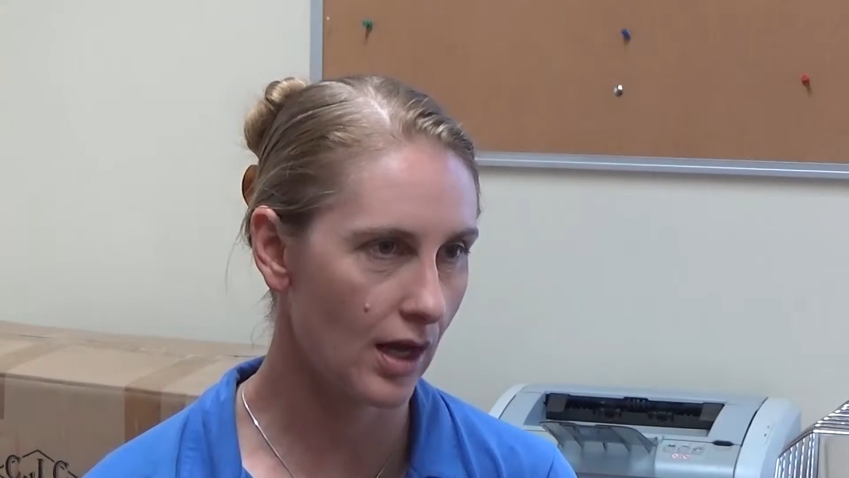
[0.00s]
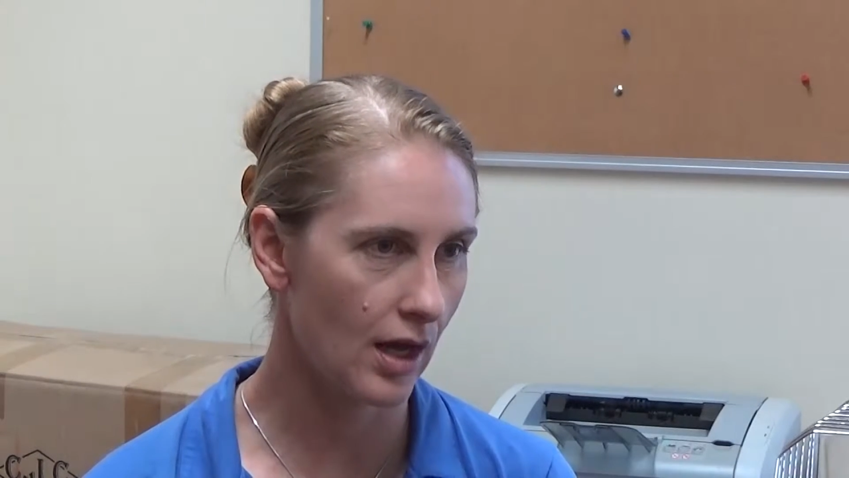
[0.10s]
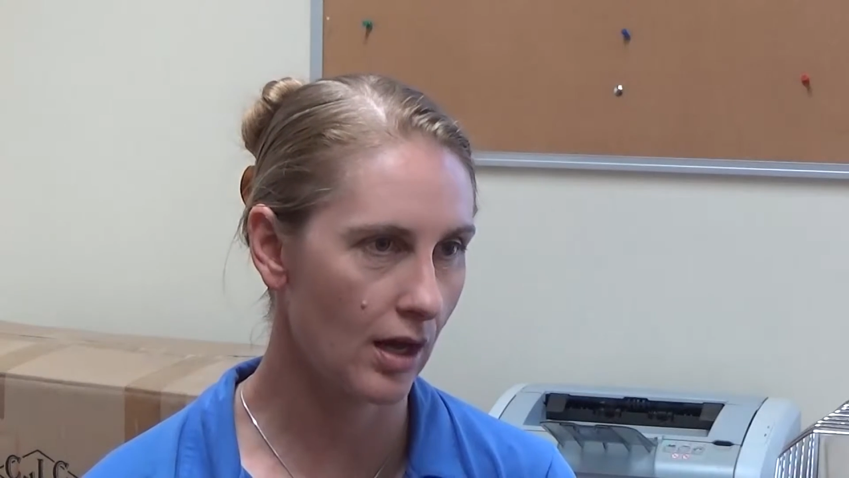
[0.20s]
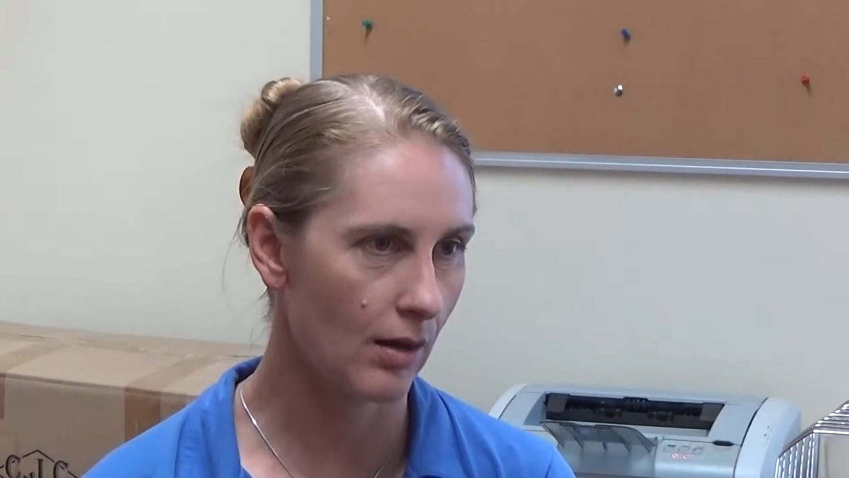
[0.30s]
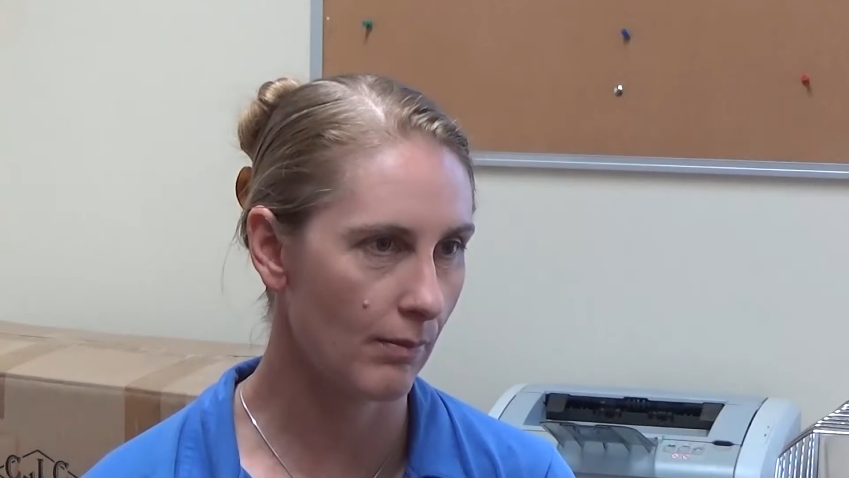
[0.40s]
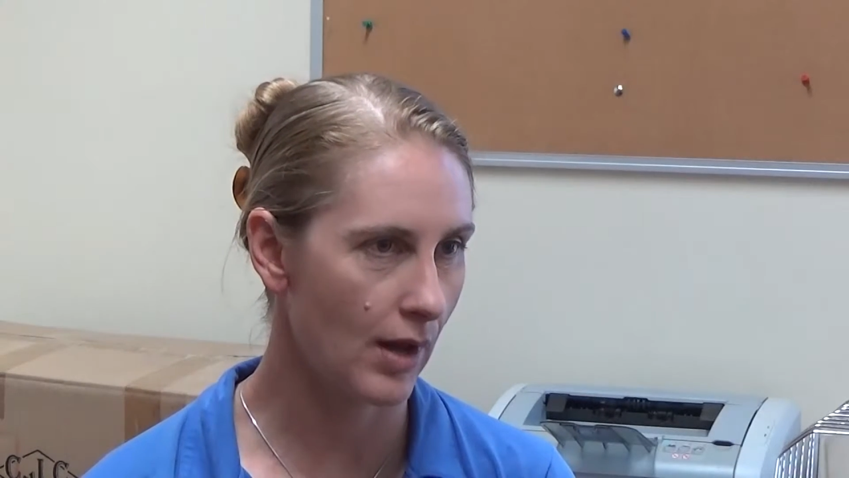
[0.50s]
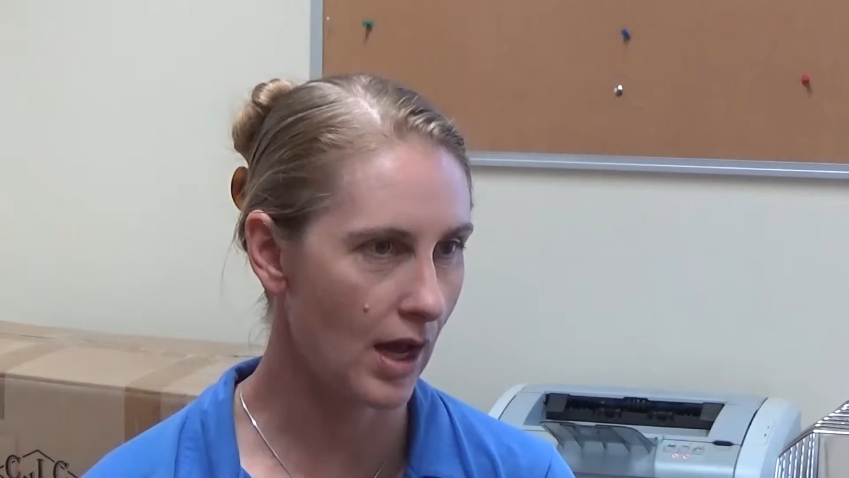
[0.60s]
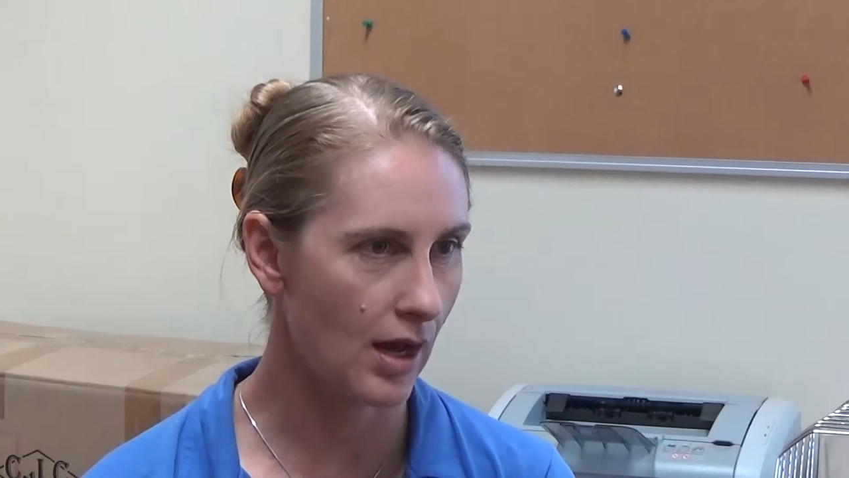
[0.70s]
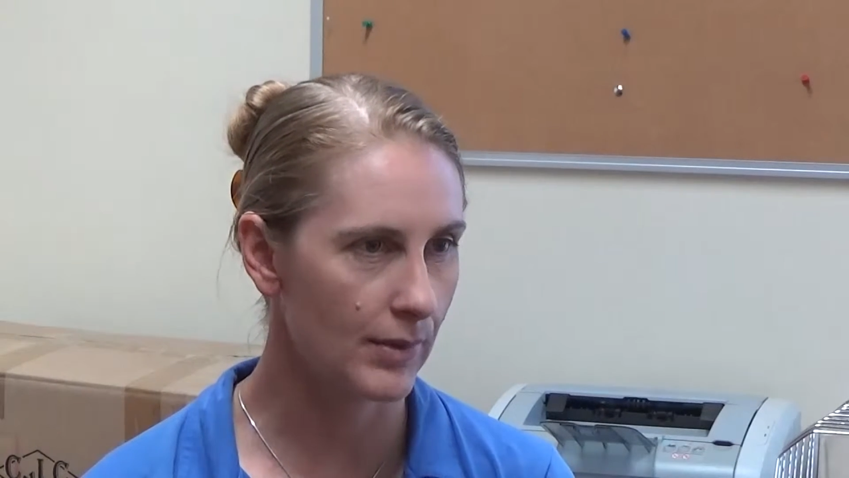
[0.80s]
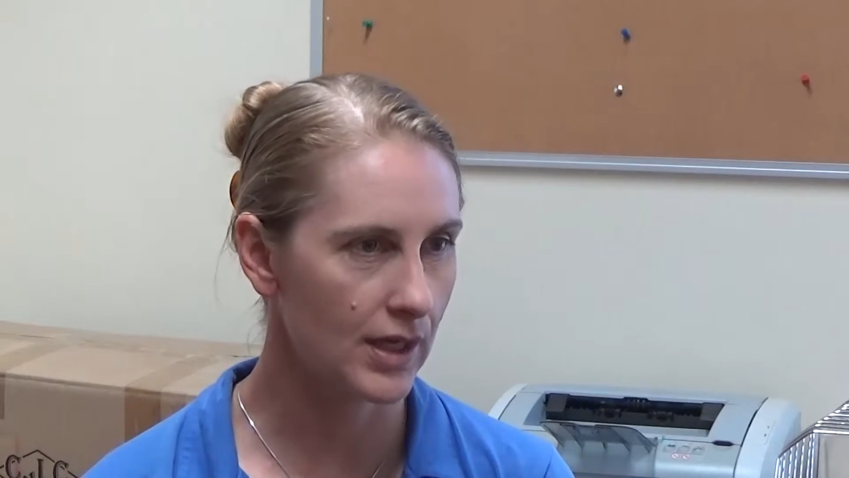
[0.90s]

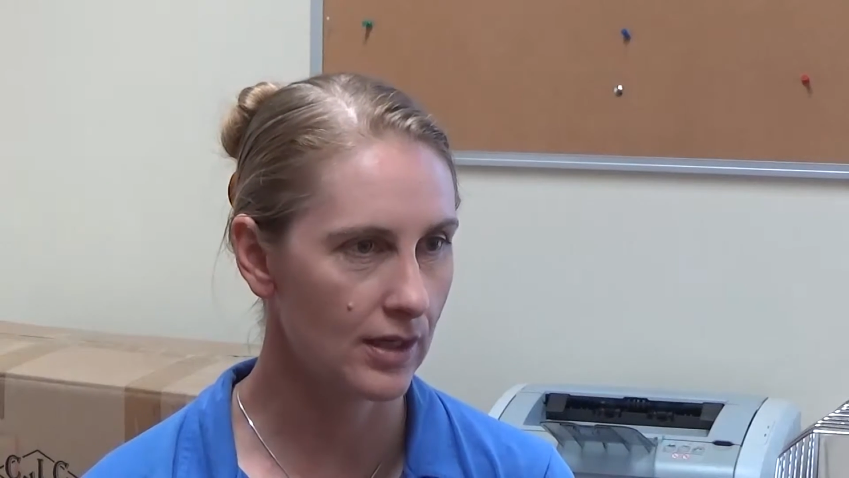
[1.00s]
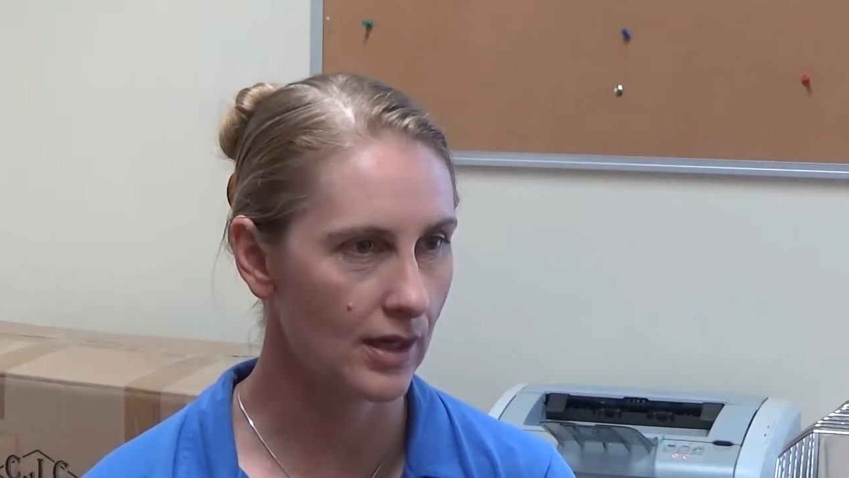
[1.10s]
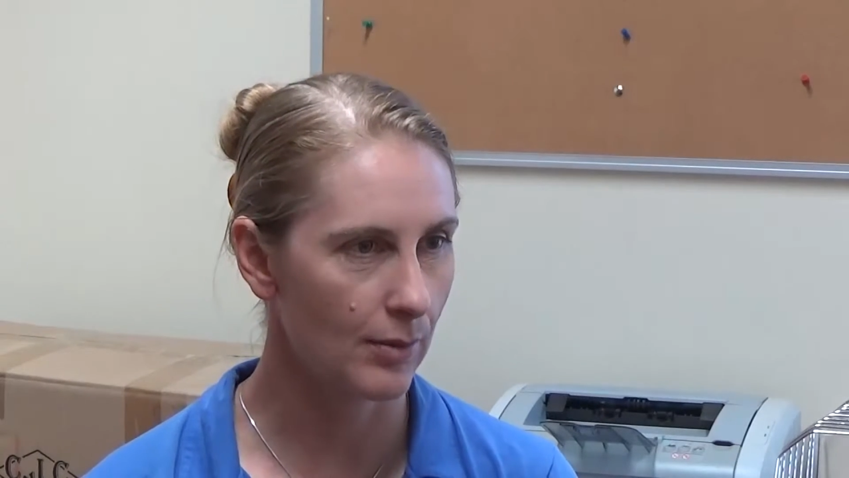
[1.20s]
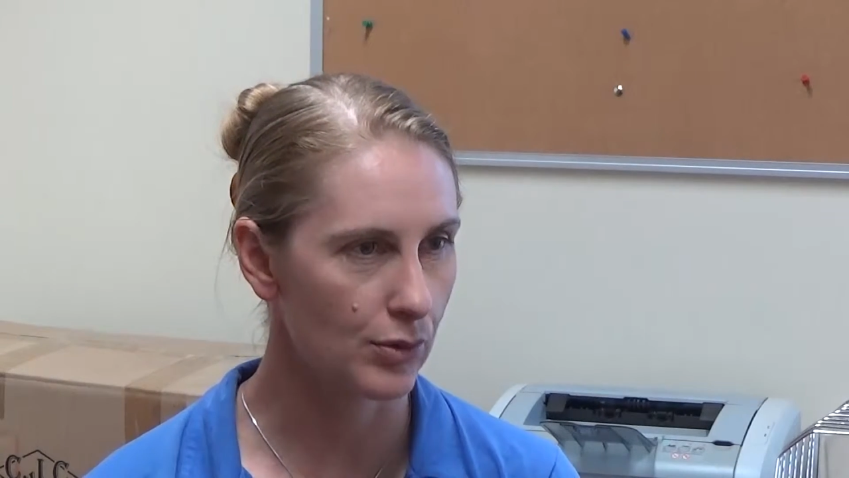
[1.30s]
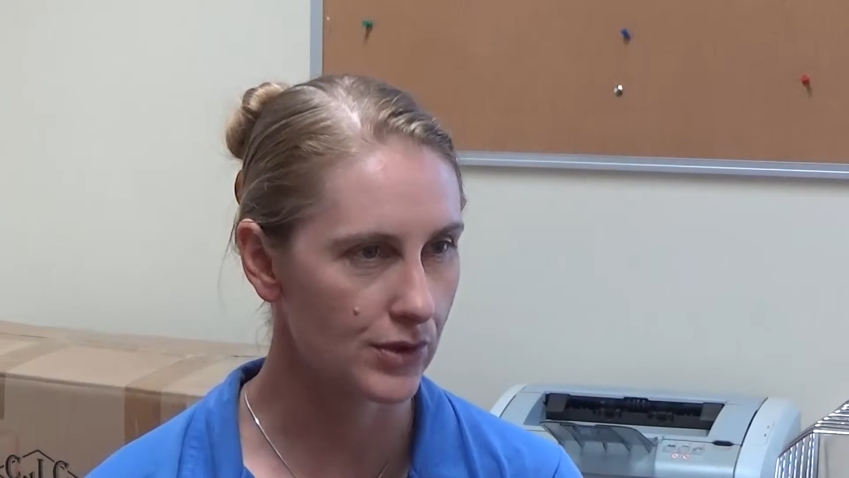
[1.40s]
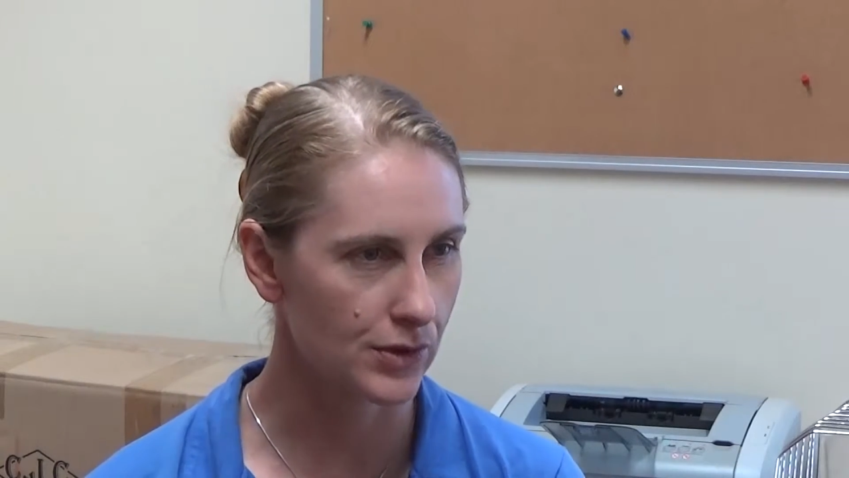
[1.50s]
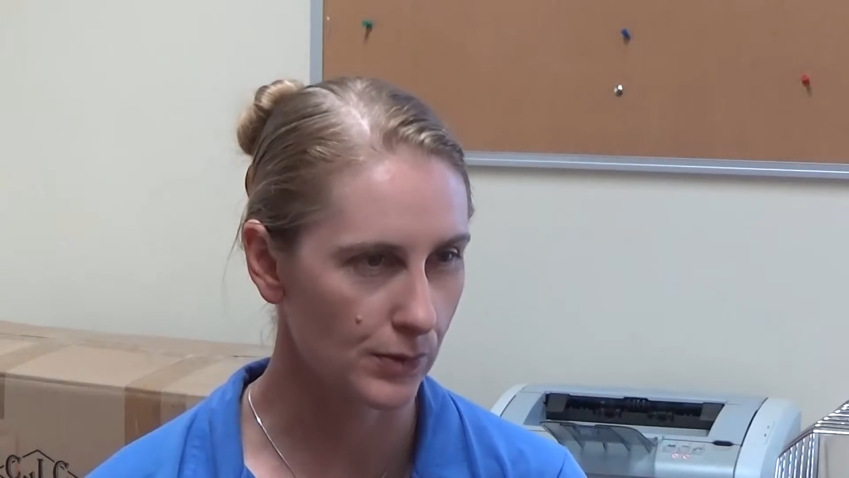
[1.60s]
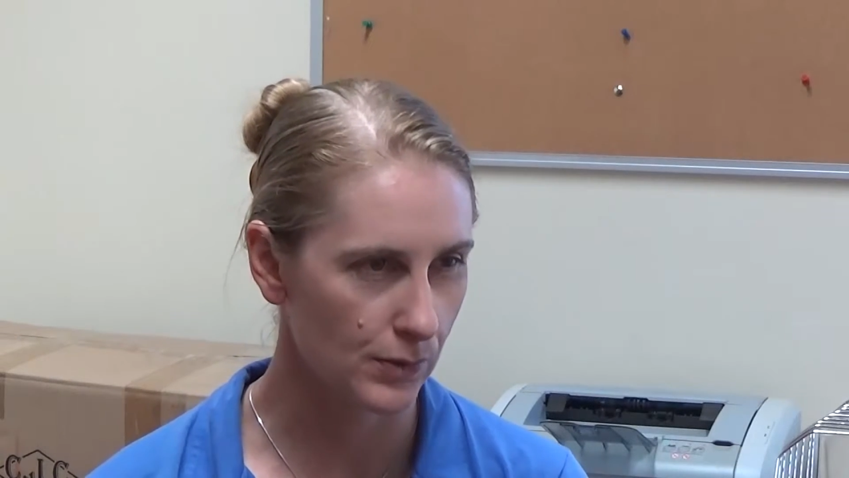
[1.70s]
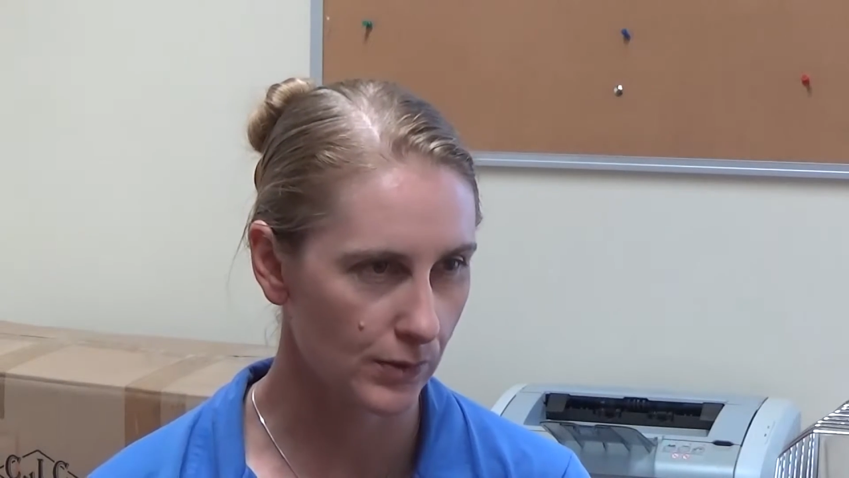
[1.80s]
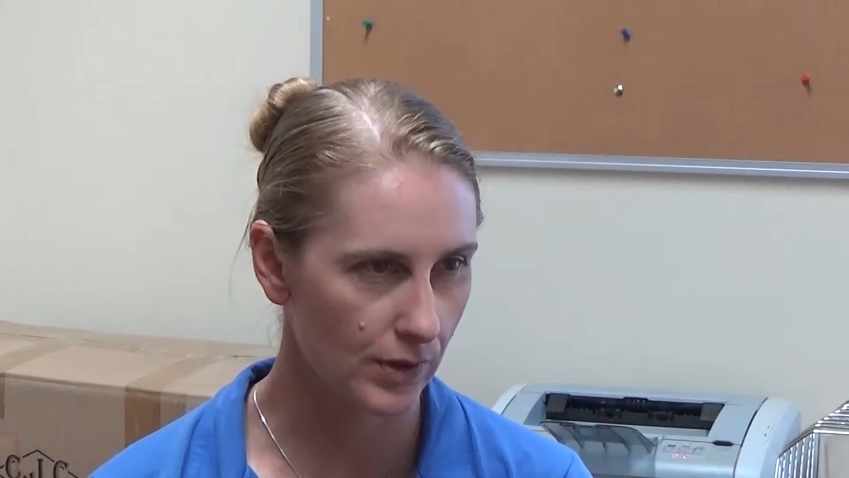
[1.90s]
Army Aboriginal